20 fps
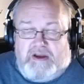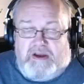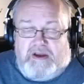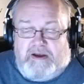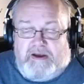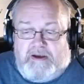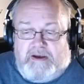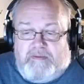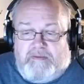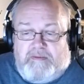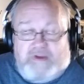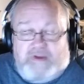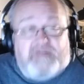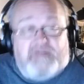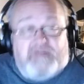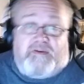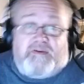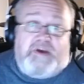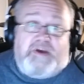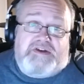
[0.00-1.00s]
The
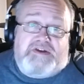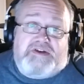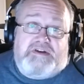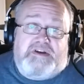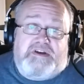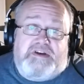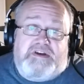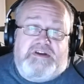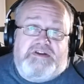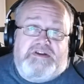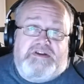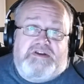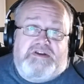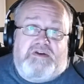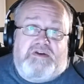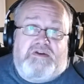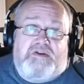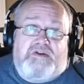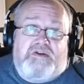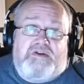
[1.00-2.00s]
information is
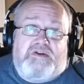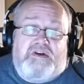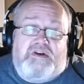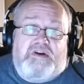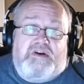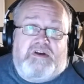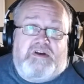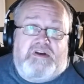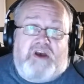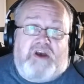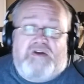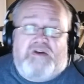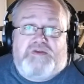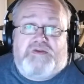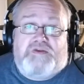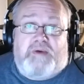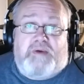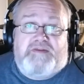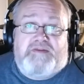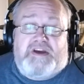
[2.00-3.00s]
on the Chaos
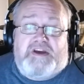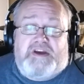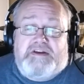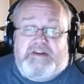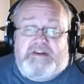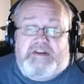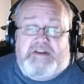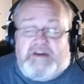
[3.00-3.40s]
website.